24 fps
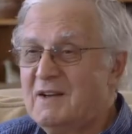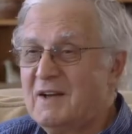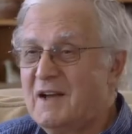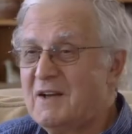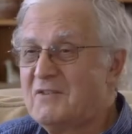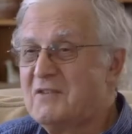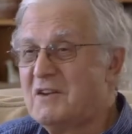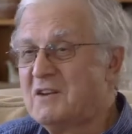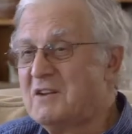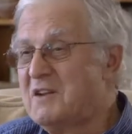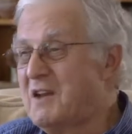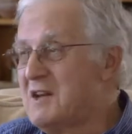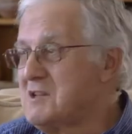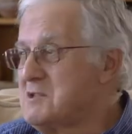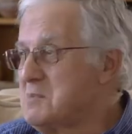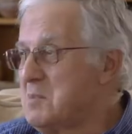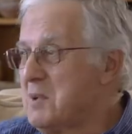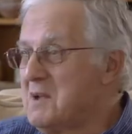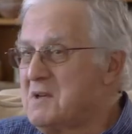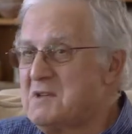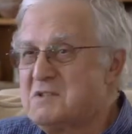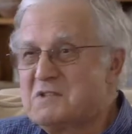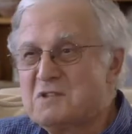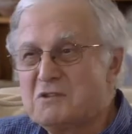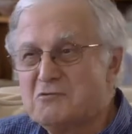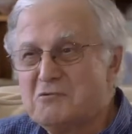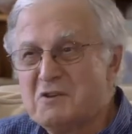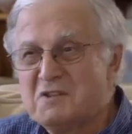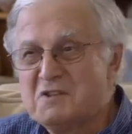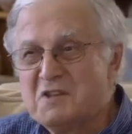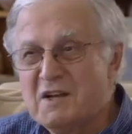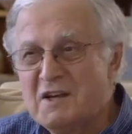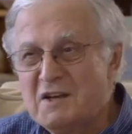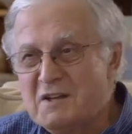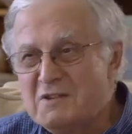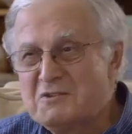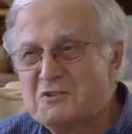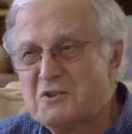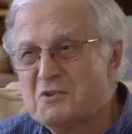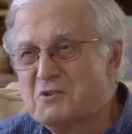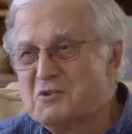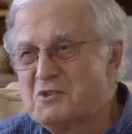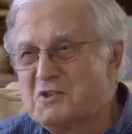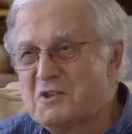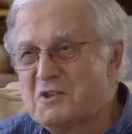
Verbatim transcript: I've got a nice place to retire to,